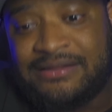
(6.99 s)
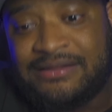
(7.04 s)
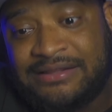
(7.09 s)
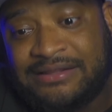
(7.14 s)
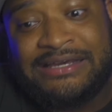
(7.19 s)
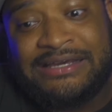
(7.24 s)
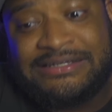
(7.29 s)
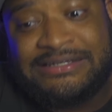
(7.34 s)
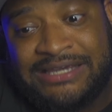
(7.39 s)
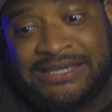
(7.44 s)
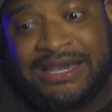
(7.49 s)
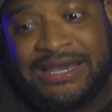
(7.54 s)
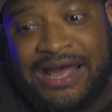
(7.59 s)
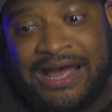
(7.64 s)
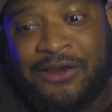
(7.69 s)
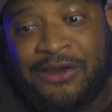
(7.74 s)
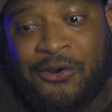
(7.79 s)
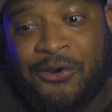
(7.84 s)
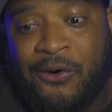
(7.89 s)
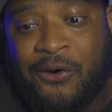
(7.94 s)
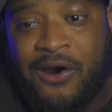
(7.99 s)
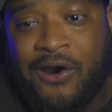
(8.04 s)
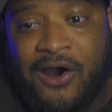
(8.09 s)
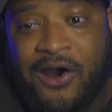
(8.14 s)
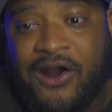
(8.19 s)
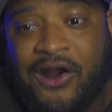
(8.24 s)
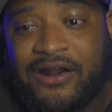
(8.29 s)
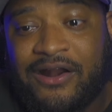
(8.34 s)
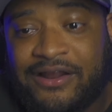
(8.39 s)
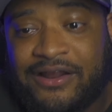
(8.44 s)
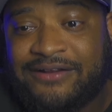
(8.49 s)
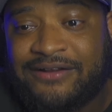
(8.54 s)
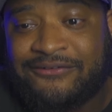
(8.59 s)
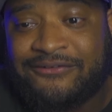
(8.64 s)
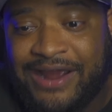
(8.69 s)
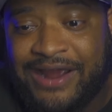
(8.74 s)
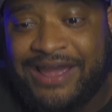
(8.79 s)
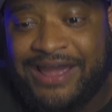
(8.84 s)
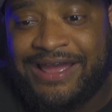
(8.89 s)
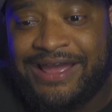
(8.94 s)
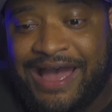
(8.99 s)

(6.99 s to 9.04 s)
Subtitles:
This shit kind of go hard, right? I